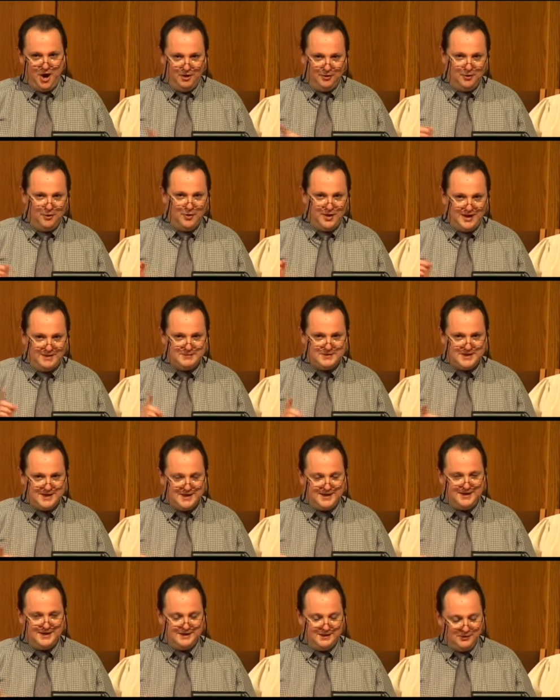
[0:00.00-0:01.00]
Although I'm
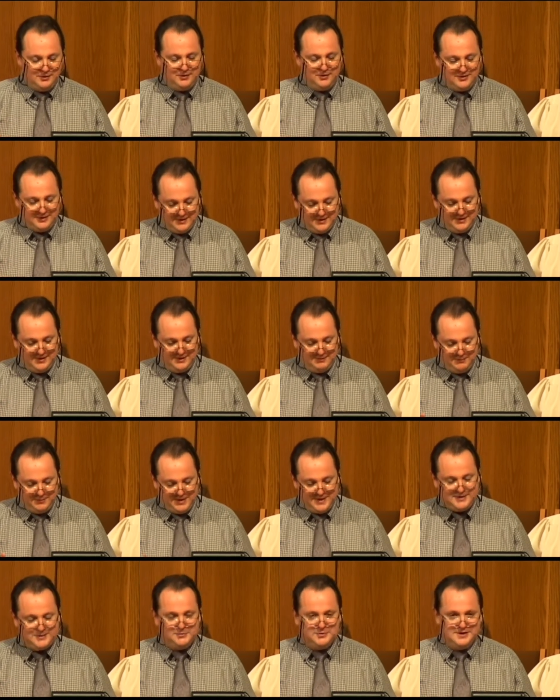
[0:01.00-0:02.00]
taking uh,
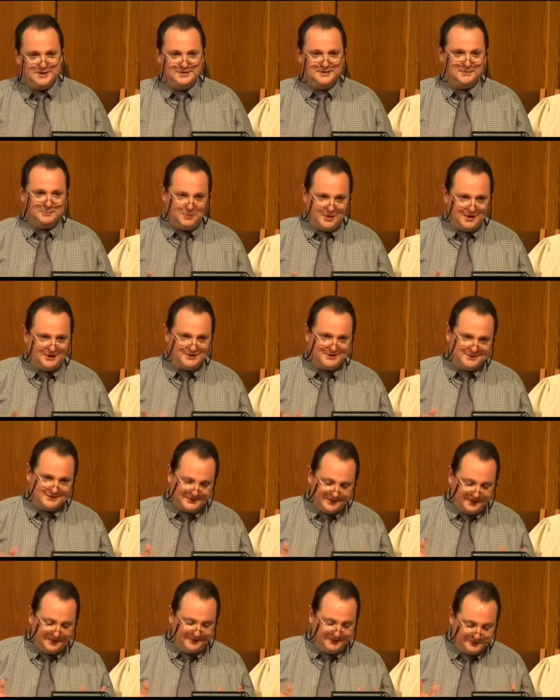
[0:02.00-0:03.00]
baked beans and pasta
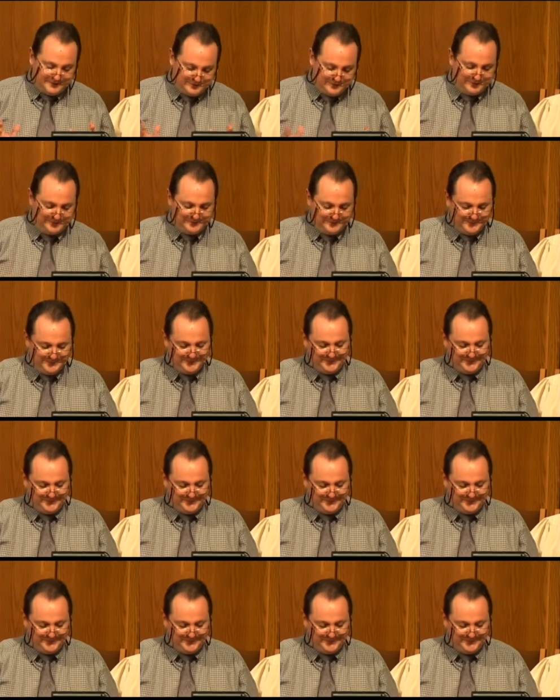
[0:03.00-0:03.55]
salad. So.